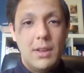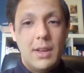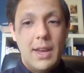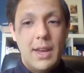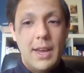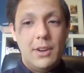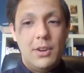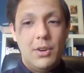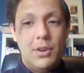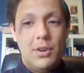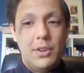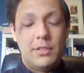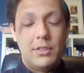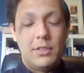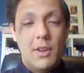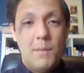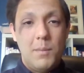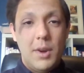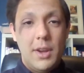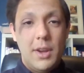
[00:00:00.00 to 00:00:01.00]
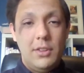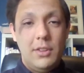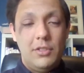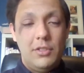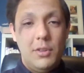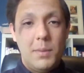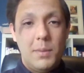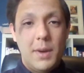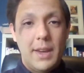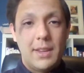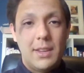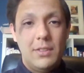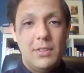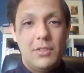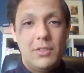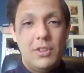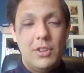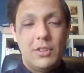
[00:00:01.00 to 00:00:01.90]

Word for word: And it also brings you back into